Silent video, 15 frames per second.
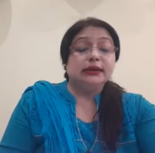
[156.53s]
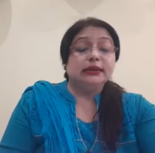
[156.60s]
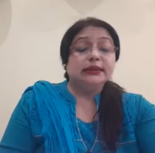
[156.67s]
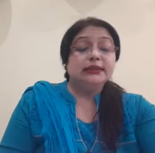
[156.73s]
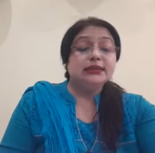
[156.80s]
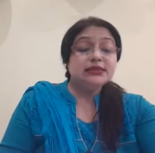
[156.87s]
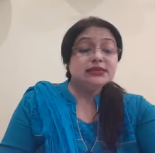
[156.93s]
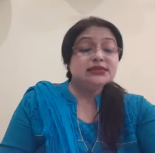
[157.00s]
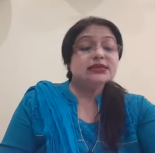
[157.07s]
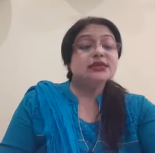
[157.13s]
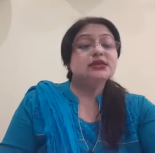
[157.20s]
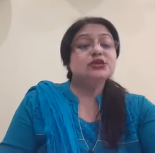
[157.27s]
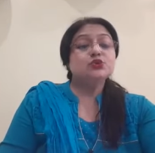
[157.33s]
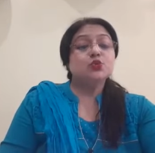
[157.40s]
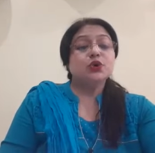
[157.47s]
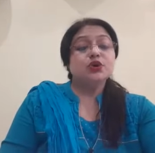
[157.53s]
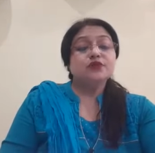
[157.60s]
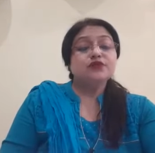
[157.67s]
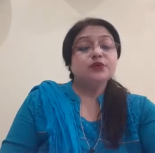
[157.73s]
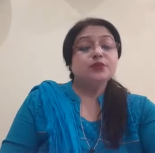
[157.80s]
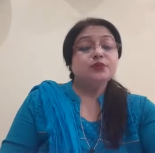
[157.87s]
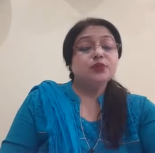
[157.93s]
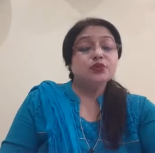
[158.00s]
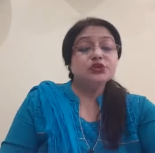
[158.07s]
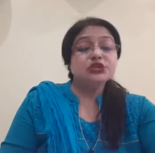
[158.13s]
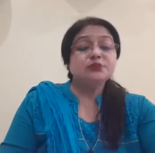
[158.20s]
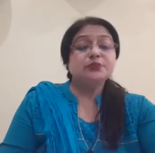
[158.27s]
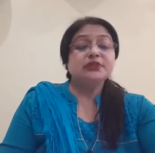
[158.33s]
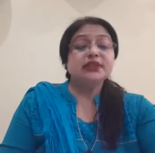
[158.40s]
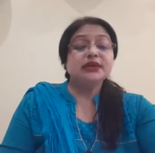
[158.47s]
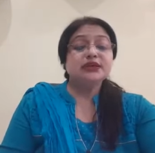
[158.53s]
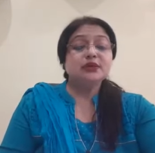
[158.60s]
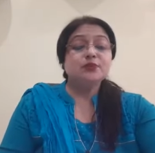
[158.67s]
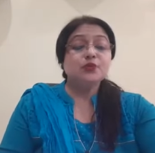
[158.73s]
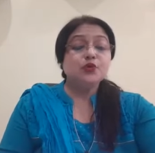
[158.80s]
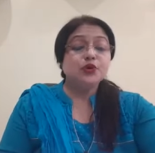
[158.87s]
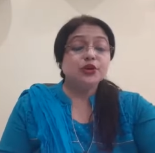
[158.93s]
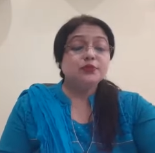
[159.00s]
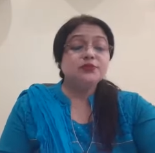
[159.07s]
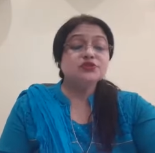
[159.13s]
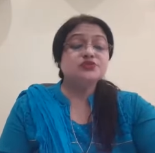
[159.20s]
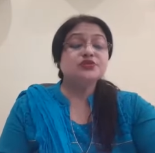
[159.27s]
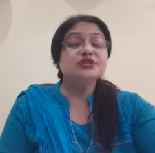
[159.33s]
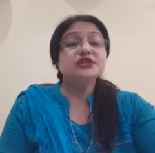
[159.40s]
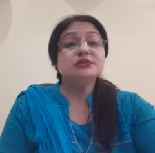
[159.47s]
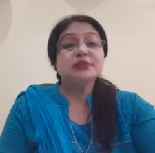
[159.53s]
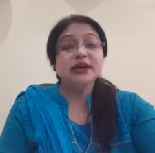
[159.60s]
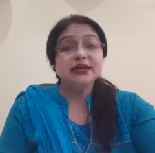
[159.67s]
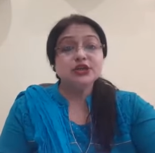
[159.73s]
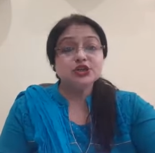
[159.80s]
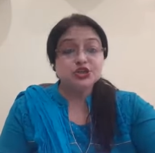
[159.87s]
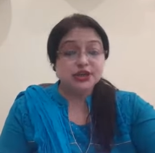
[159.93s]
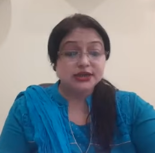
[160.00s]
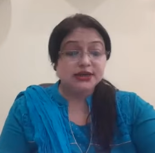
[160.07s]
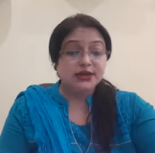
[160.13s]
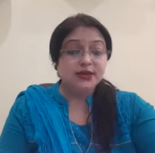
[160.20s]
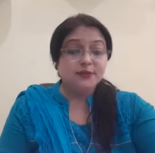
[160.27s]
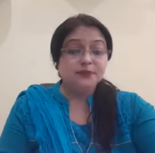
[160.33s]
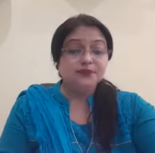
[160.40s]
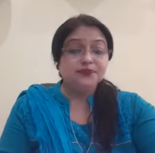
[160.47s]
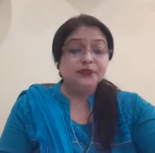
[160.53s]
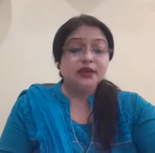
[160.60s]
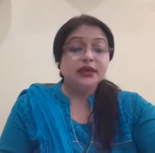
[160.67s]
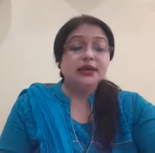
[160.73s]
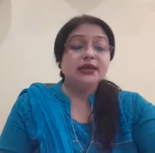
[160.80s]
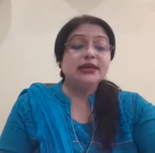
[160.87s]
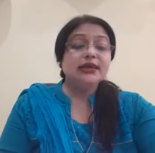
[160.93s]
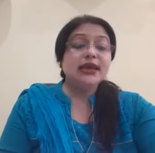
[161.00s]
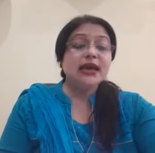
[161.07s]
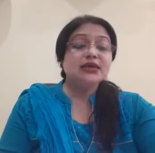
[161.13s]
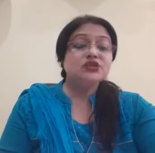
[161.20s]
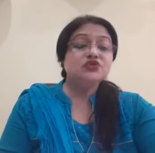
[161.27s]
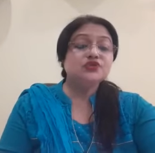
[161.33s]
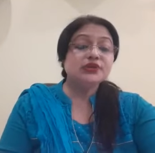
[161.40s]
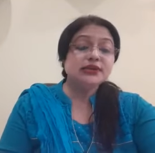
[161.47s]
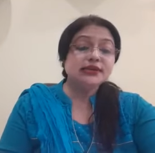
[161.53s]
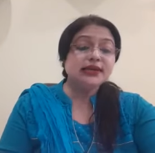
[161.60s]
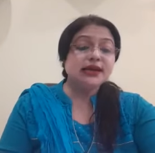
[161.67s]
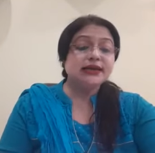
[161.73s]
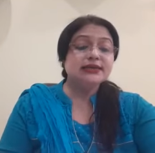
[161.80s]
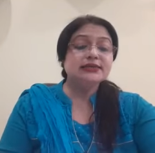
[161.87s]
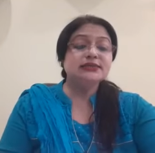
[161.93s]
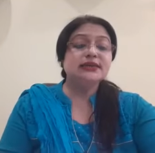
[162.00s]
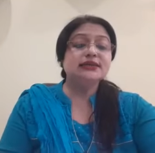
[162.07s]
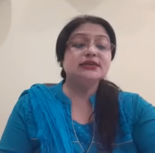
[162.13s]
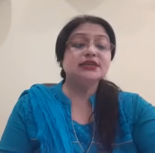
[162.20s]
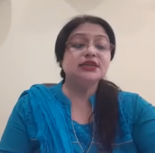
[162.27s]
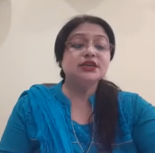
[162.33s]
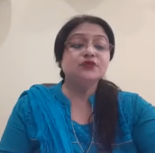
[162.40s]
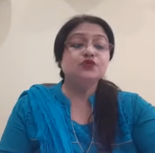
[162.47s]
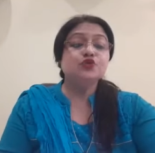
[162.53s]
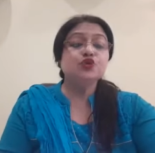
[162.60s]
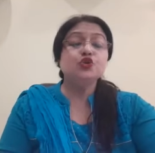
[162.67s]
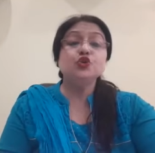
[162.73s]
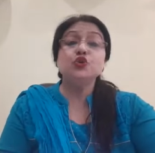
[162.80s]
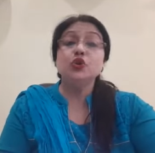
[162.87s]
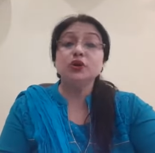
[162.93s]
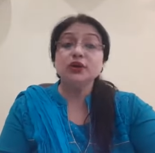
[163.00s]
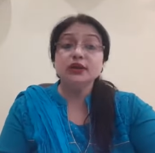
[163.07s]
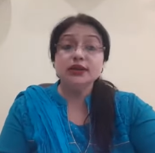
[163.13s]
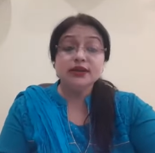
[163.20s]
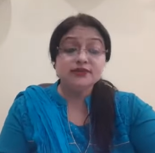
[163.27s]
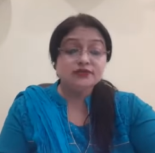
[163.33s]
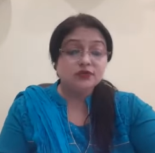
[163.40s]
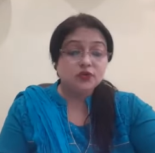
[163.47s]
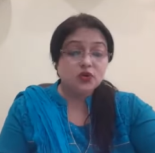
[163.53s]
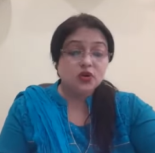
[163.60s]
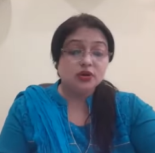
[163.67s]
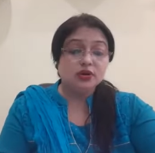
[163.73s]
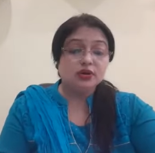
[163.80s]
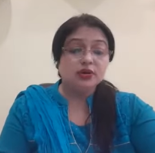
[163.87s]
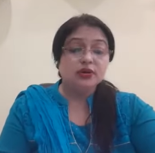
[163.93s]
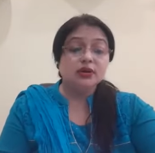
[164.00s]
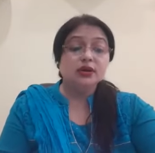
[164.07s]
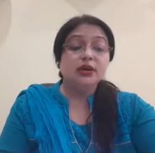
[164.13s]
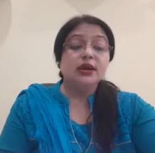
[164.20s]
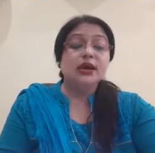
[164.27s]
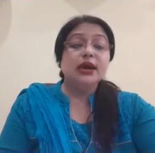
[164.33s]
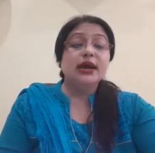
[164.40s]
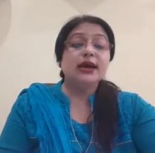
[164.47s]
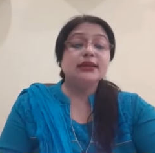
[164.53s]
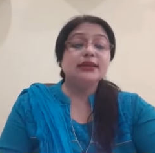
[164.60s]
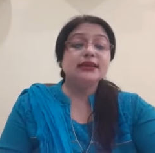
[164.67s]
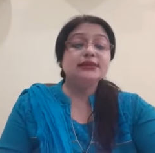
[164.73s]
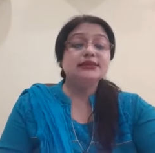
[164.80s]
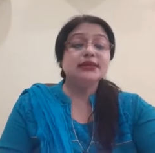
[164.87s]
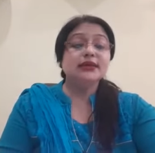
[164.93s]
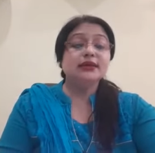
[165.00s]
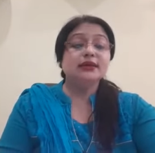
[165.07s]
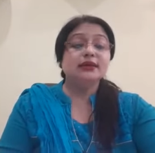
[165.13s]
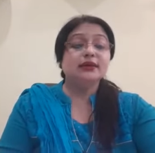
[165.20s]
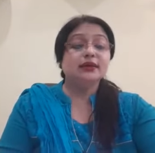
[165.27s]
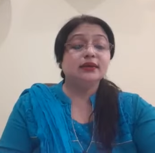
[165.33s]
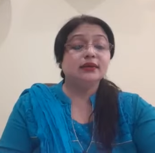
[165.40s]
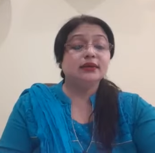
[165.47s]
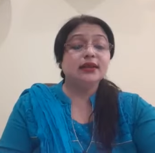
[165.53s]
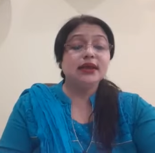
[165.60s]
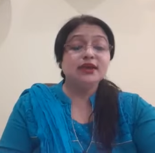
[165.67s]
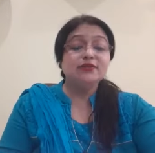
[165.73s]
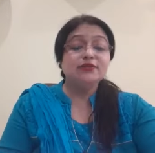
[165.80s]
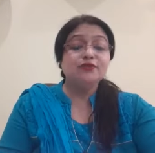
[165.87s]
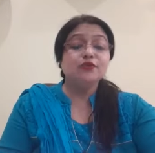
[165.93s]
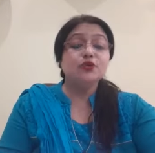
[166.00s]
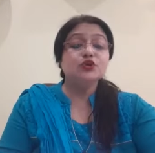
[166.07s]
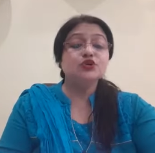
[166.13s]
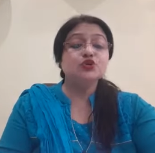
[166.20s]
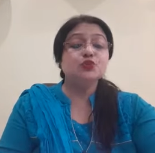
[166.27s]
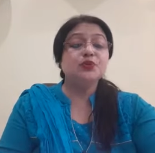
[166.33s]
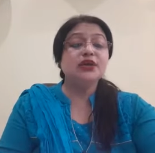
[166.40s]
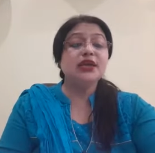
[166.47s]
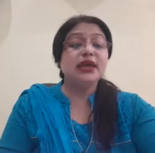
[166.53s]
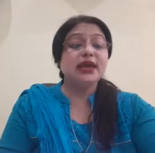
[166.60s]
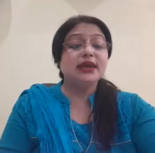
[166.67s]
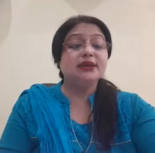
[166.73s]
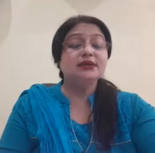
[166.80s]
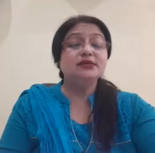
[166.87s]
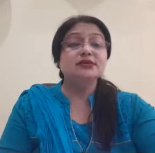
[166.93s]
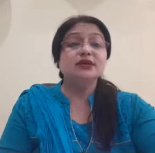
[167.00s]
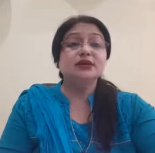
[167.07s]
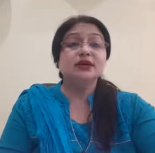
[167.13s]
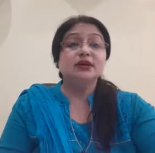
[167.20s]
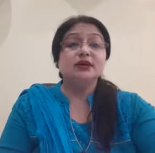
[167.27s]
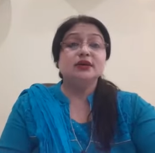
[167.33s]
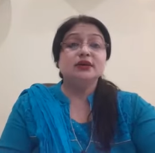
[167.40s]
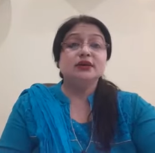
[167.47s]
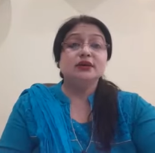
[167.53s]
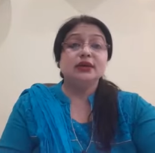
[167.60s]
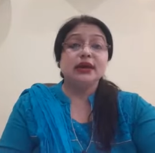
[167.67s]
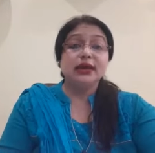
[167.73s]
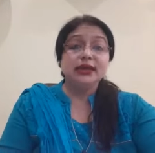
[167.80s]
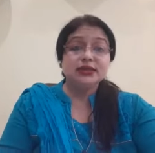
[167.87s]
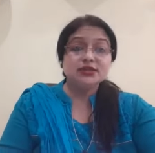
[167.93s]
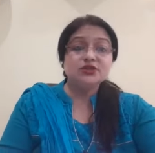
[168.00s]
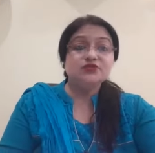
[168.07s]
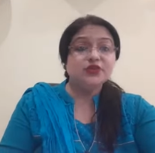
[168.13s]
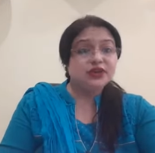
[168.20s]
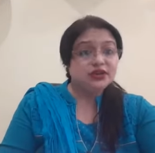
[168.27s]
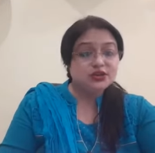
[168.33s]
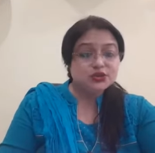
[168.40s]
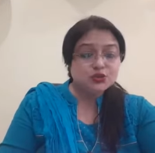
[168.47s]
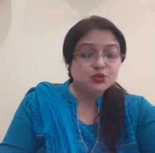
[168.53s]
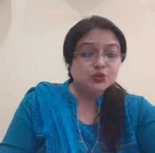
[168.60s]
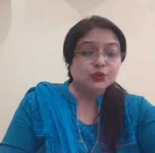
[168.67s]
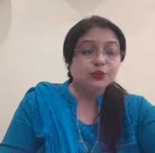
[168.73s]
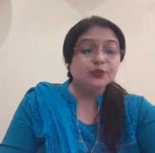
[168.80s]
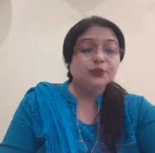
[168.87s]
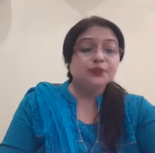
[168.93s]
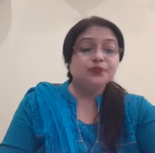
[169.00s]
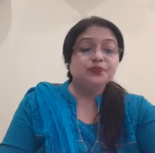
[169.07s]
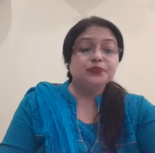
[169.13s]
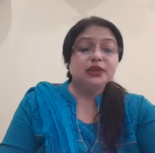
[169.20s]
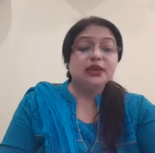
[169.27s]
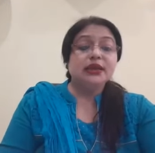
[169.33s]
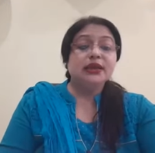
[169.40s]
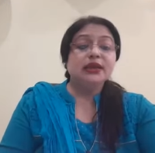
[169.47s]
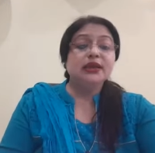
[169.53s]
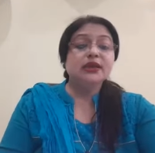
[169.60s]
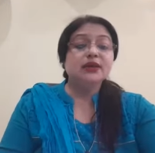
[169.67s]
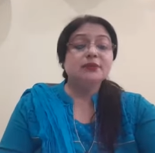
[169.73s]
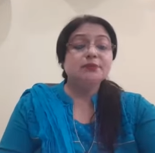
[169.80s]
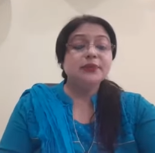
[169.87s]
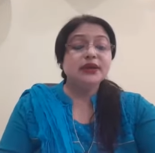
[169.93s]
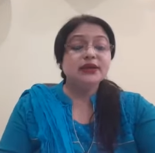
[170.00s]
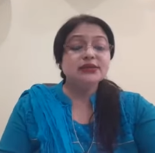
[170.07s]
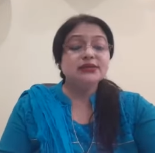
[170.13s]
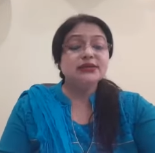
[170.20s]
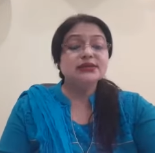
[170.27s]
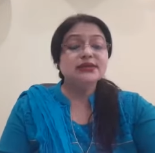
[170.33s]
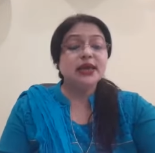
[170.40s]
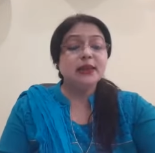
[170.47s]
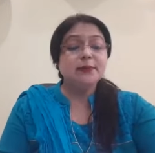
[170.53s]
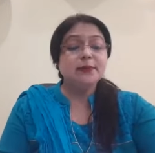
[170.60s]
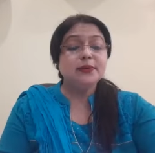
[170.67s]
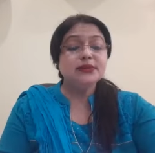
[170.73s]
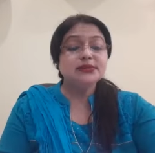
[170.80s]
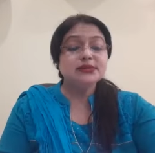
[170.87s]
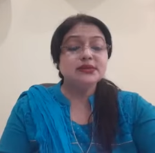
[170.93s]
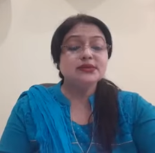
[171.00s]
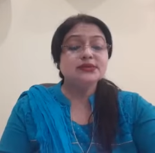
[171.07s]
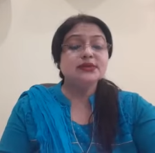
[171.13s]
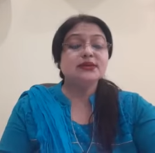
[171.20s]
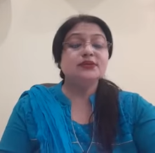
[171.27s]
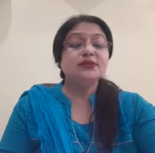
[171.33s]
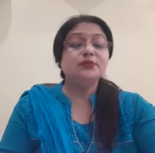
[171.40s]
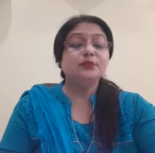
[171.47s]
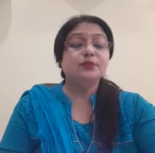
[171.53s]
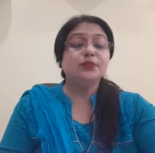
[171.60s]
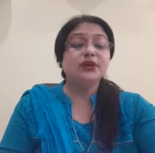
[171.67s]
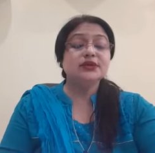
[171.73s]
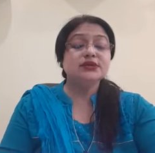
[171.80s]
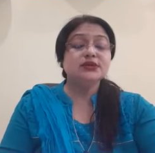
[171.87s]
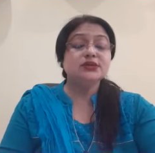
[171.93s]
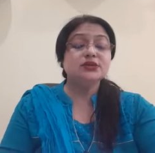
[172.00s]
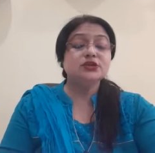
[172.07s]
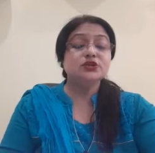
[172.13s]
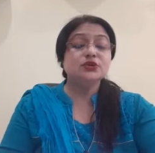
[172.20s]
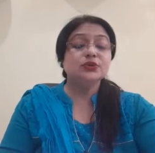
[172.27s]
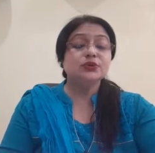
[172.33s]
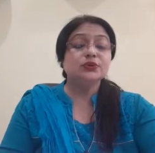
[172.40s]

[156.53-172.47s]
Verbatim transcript: This is one of the most pathetic poems written by Shelley. He has realized that he would not live long and his life was to be end, ended very soon. He compares his helplessness in the present